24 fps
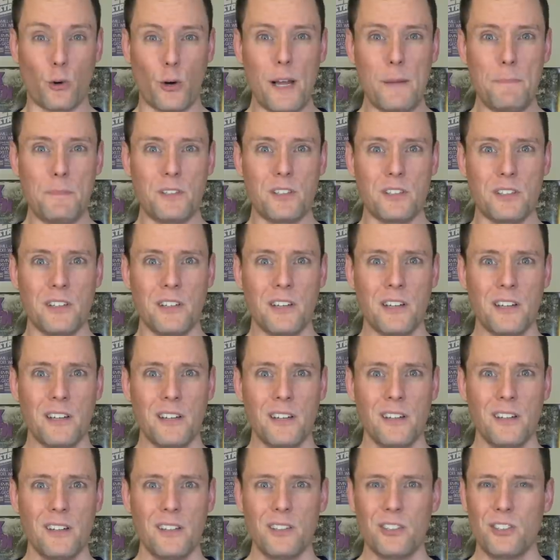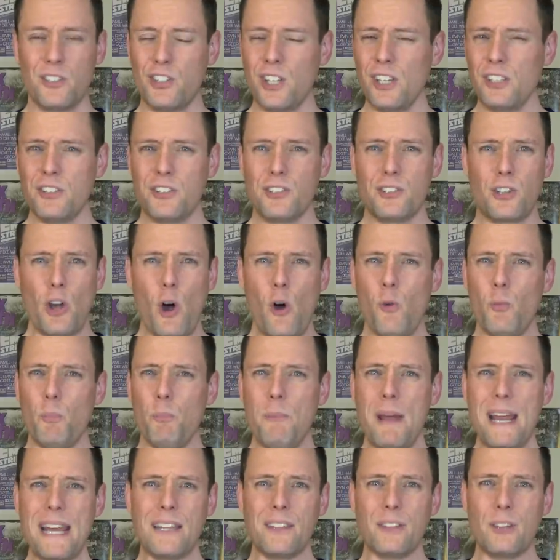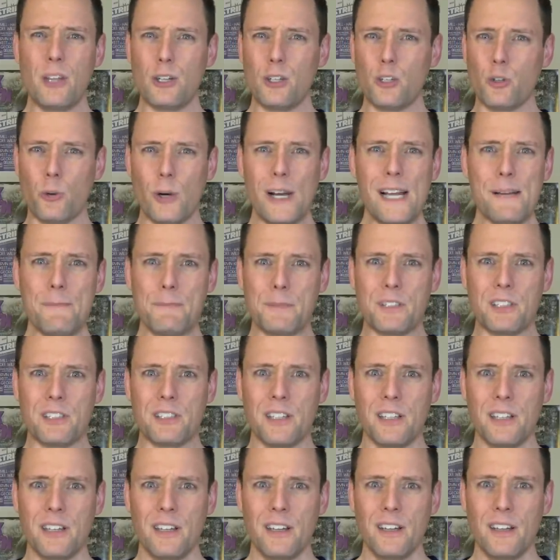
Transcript: crypt, just don't make the crypt!